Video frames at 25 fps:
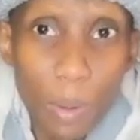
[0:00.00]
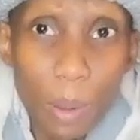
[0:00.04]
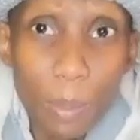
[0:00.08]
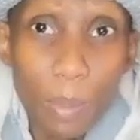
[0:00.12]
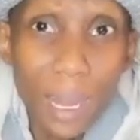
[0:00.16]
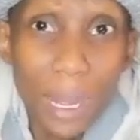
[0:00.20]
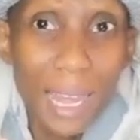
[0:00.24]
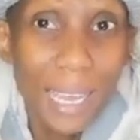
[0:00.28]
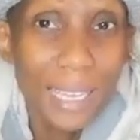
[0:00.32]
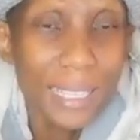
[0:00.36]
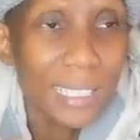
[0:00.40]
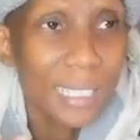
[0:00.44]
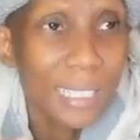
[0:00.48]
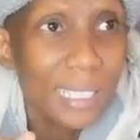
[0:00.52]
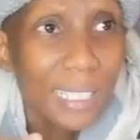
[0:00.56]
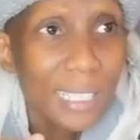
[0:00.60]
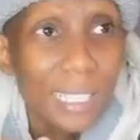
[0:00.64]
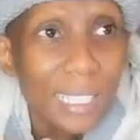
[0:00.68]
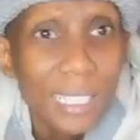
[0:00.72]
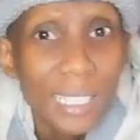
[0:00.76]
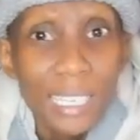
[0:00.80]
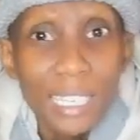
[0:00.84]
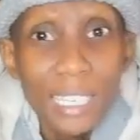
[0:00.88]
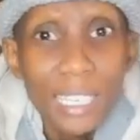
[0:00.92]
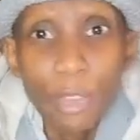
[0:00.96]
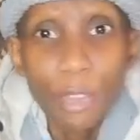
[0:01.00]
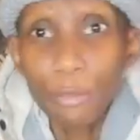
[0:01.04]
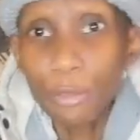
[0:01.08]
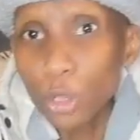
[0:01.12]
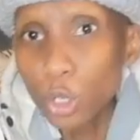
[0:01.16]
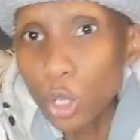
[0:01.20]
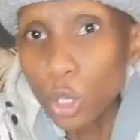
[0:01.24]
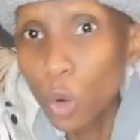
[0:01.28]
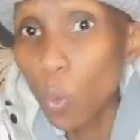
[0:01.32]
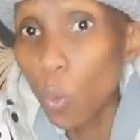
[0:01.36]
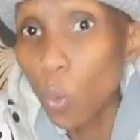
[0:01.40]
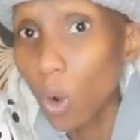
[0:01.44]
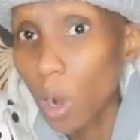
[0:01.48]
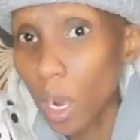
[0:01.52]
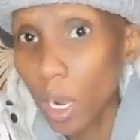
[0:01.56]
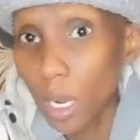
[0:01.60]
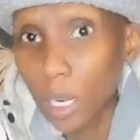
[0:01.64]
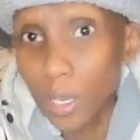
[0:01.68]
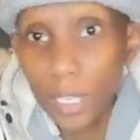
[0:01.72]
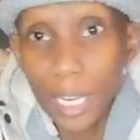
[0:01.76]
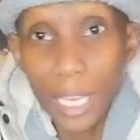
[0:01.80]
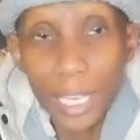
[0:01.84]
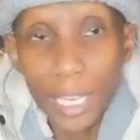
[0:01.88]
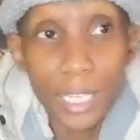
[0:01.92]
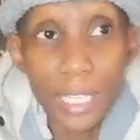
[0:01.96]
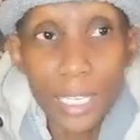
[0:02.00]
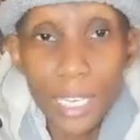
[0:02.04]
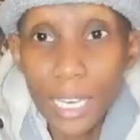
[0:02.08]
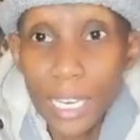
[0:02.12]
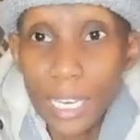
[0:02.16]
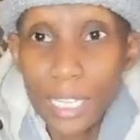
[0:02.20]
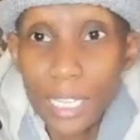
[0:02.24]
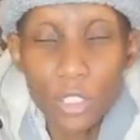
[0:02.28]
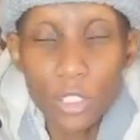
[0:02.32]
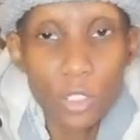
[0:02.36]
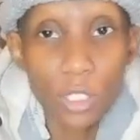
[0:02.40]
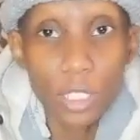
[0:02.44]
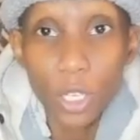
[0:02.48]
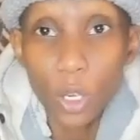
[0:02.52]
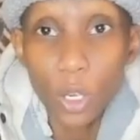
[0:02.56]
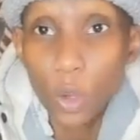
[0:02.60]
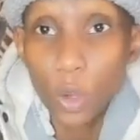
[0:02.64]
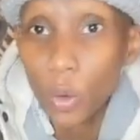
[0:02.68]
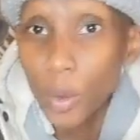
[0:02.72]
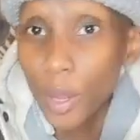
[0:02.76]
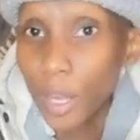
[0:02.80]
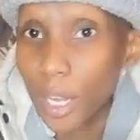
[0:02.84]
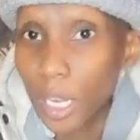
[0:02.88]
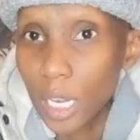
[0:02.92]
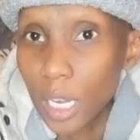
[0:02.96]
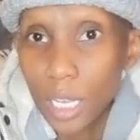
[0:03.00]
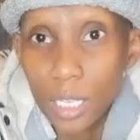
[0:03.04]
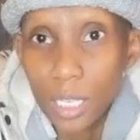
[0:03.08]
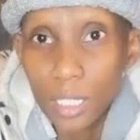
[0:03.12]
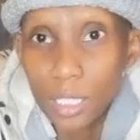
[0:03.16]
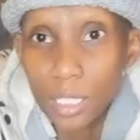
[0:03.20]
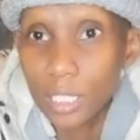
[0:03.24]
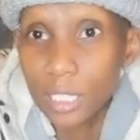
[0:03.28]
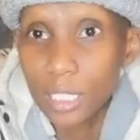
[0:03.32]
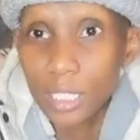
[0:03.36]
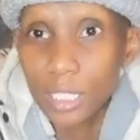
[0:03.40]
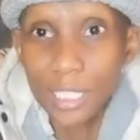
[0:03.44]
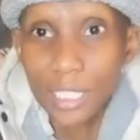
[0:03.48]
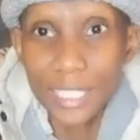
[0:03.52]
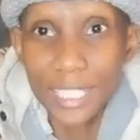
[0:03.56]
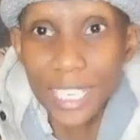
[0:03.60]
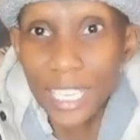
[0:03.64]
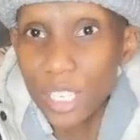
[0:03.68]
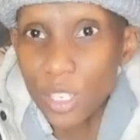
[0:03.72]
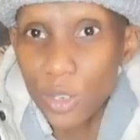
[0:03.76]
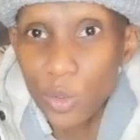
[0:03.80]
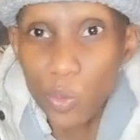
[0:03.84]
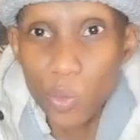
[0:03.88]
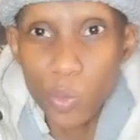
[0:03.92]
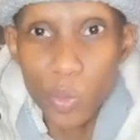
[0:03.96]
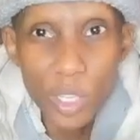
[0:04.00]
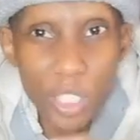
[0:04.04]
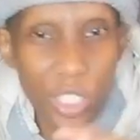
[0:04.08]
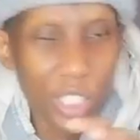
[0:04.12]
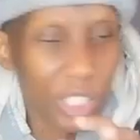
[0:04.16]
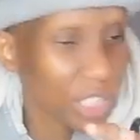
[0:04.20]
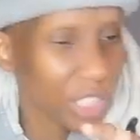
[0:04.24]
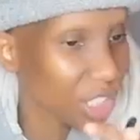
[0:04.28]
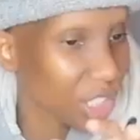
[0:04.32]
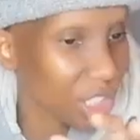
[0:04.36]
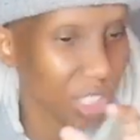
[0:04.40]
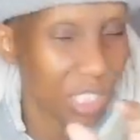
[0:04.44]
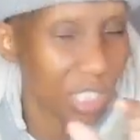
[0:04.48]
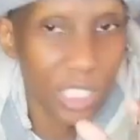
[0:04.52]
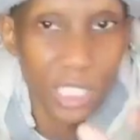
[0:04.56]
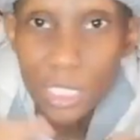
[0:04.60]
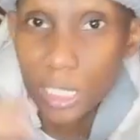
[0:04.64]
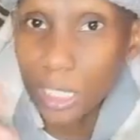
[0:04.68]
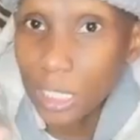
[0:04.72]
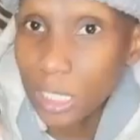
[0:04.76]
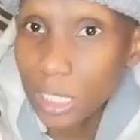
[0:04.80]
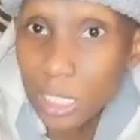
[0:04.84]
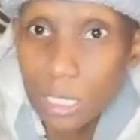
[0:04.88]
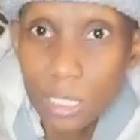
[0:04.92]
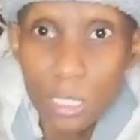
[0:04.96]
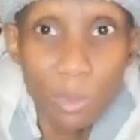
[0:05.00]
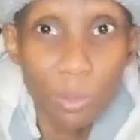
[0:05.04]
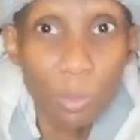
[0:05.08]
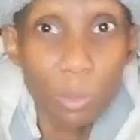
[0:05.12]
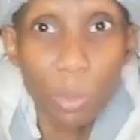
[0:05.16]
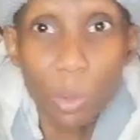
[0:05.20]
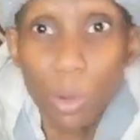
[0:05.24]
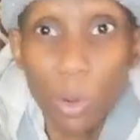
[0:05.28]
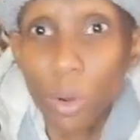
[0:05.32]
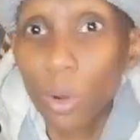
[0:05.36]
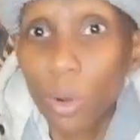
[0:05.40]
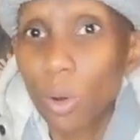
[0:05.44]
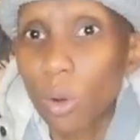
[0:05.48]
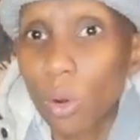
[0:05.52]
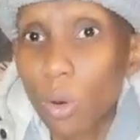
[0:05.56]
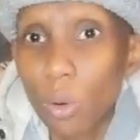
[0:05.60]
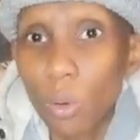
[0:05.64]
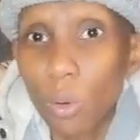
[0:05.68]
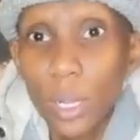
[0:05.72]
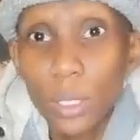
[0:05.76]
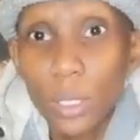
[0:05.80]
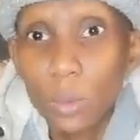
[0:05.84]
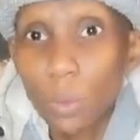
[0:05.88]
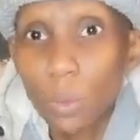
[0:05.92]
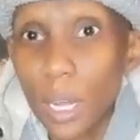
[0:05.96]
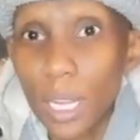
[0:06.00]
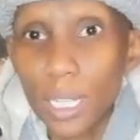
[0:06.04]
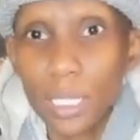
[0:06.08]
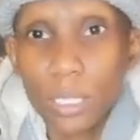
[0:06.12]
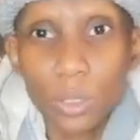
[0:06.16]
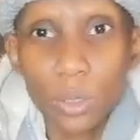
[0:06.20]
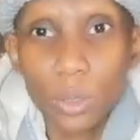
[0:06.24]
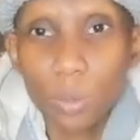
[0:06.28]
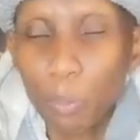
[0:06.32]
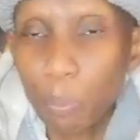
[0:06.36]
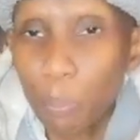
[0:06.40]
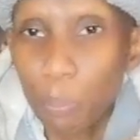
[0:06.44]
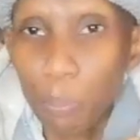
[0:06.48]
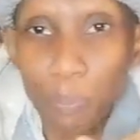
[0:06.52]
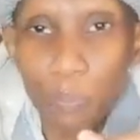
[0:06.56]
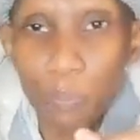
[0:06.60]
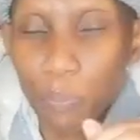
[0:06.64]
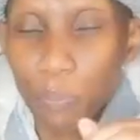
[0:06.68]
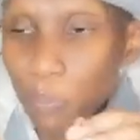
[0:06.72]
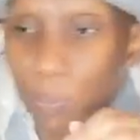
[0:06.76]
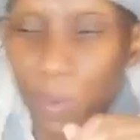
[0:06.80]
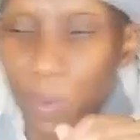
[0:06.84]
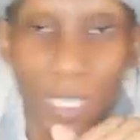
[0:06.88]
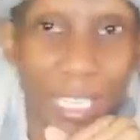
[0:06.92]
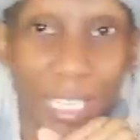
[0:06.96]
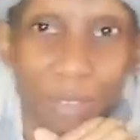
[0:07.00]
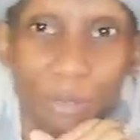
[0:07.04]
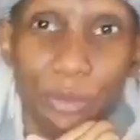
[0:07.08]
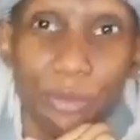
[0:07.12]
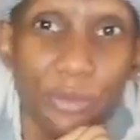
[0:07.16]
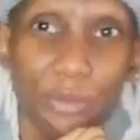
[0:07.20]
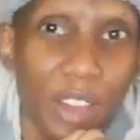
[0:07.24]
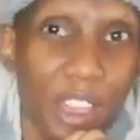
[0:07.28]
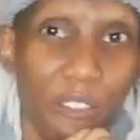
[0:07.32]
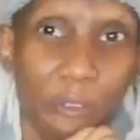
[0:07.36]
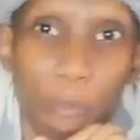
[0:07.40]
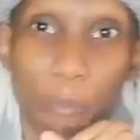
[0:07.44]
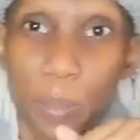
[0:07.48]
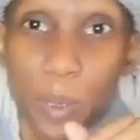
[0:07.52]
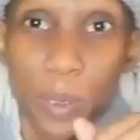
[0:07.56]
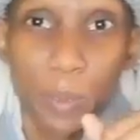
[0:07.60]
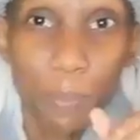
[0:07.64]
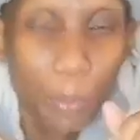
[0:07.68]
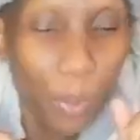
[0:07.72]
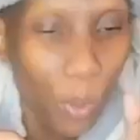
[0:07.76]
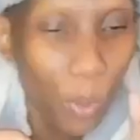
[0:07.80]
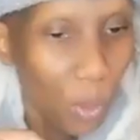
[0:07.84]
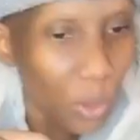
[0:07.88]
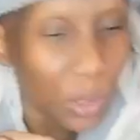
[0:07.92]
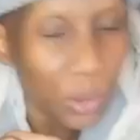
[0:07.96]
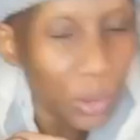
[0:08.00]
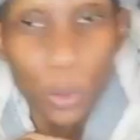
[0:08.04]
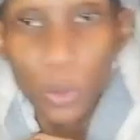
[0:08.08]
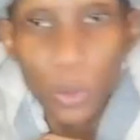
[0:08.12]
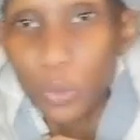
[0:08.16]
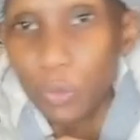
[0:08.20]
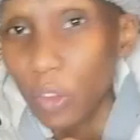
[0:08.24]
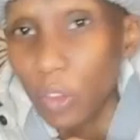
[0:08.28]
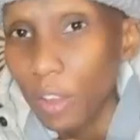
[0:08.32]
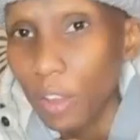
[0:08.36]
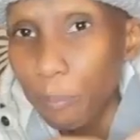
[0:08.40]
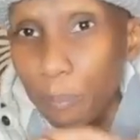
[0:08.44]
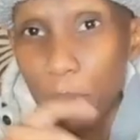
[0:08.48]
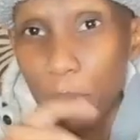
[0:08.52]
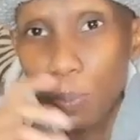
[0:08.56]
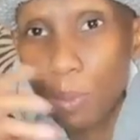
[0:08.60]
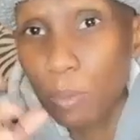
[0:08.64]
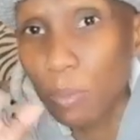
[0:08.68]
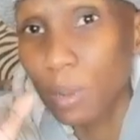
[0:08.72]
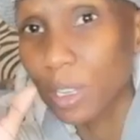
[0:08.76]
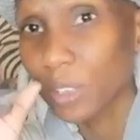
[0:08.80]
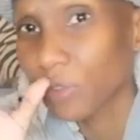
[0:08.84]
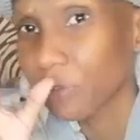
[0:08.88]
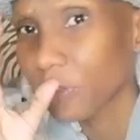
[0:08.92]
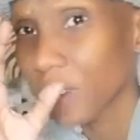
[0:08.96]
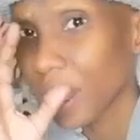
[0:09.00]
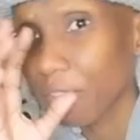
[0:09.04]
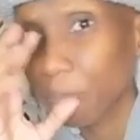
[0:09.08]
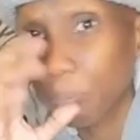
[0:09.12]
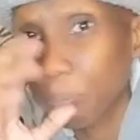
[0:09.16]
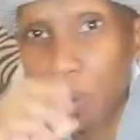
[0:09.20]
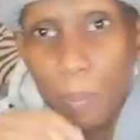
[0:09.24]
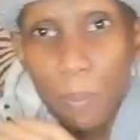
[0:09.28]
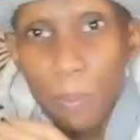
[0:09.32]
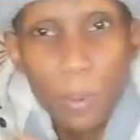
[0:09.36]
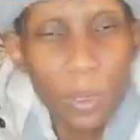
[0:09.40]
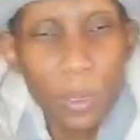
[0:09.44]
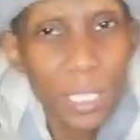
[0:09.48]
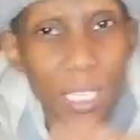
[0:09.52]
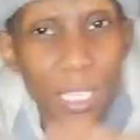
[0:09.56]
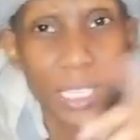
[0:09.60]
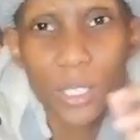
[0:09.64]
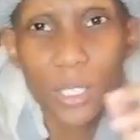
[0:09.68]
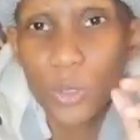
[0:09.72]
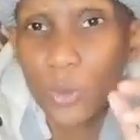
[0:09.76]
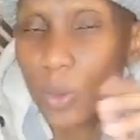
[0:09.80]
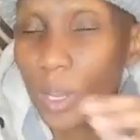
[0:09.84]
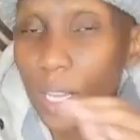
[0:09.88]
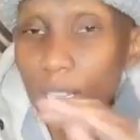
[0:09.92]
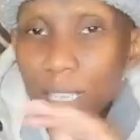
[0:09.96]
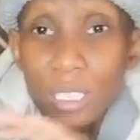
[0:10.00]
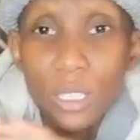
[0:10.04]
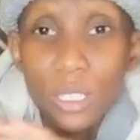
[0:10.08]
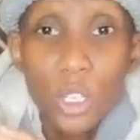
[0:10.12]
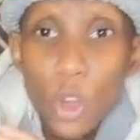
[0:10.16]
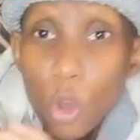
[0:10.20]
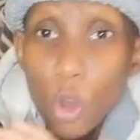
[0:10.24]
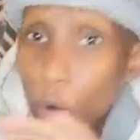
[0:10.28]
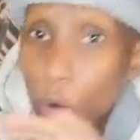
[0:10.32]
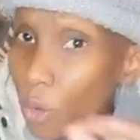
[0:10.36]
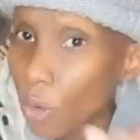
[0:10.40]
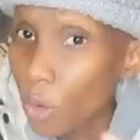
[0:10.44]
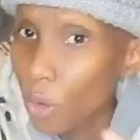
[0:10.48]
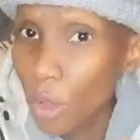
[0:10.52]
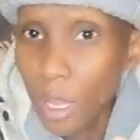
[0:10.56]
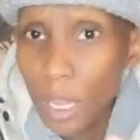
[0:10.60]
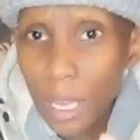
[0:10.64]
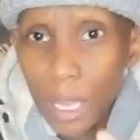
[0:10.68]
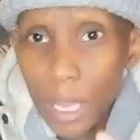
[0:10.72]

remember, guys, if you don't work, like here, it's not a quick get rich scheme or what. Get five people, those five people must five people, then it's what? No.